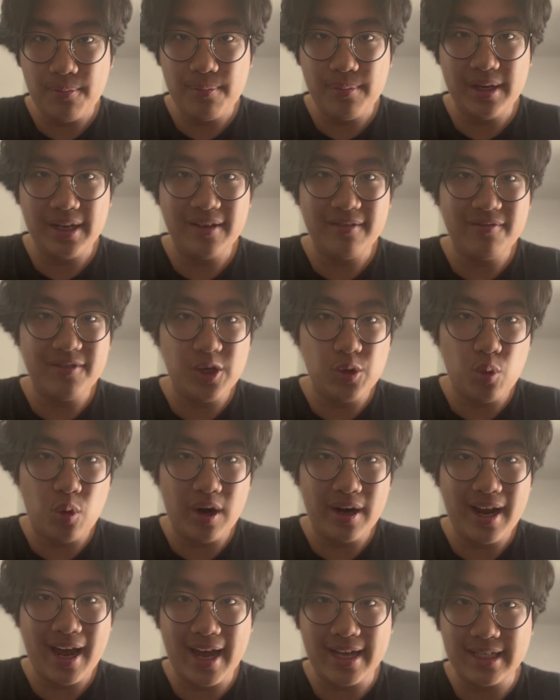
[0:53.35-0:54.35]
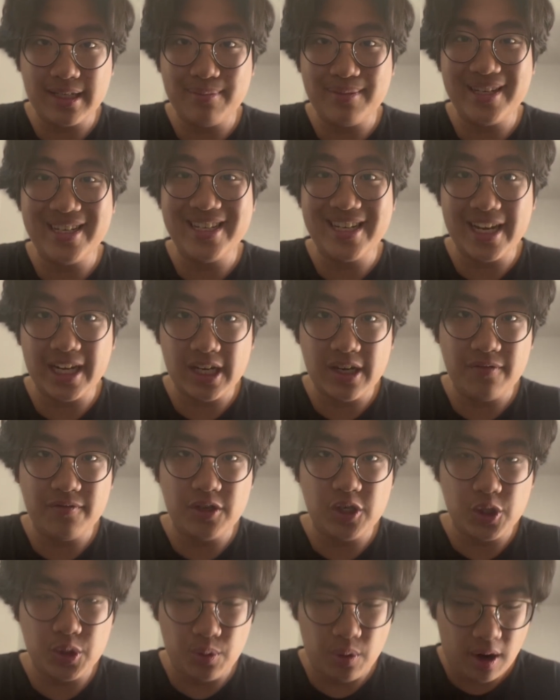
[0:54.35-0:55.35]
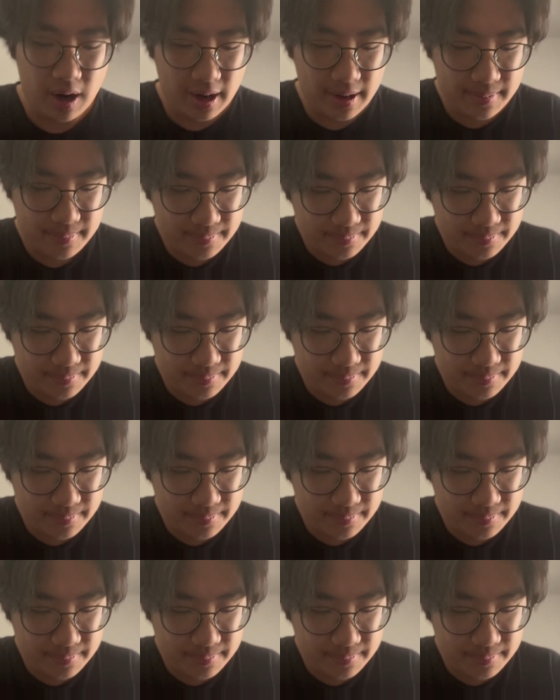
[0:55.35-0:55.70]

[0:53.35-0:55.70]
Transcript: meaning v1 has to be negative 2i.